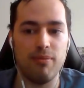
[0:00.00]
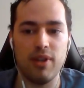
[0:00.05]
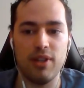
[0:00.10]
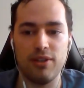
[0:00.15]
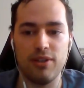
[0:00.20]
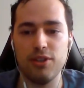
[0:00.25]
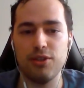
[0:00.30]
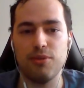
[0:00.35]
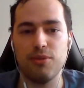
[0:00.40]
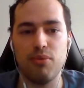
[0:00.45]

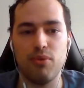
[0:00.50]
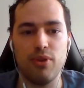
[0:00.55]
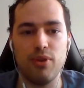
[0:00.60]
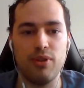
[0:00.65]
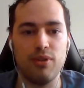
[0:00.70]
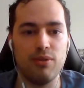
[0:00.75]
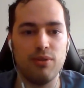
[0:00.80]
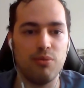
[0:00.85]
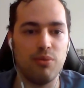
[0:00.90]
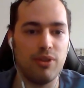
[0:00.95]
At this
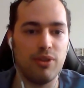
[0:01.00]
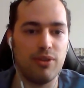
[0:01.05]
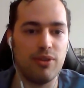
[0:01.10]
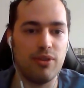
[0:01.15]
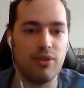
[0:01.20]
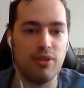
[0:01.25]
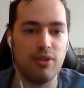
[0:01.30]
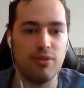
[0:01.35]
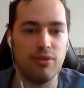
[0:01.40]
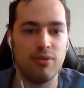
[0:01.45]
point, with
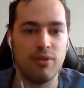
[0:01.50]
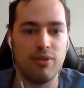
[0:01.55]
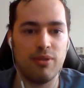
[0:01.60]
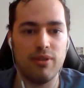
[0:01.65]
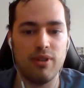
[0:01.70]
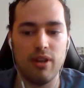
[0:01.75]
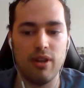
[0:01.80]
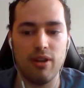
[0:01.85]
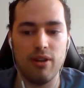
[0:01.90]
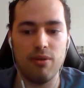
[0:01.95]
the
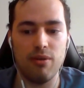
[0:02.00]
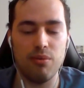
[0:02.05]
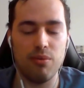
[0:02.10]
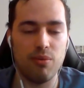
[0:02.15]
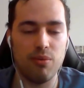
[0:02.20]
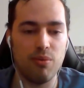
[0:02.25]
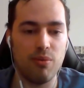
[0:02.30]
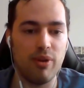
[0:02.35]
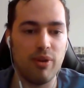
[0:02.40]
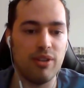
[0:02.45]

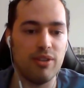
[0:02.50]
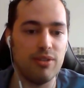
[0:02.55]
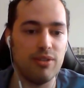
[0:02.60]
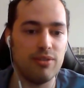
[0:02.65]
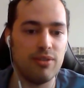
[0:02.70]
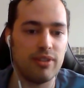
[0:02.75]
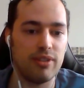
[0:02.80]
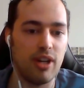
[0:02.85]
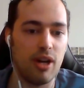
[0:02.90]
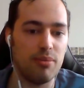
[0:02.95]
way the
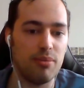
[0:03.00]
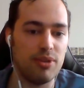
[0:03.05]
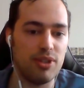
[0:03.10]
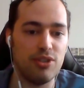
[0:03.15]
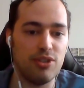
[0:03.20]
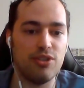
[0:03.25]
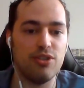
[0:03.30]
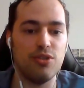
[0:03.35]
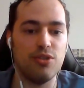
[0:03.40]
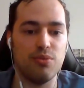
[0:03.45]

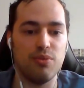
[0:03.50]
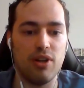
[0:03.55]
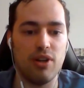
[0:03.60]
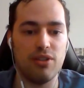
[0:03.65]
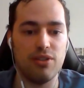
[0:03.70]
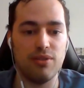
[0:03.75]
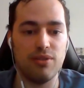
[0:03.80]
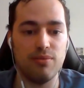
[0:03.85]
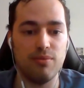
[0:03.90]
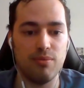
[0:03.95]
competition's
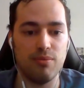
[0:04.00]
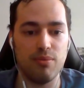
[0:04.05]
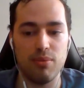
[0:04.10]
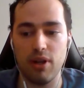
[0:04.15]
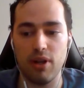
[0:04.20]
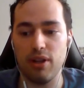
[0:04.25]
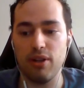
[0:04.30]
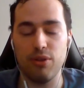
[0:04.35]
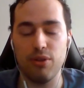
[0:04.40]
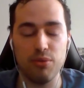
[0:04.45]
rising, probably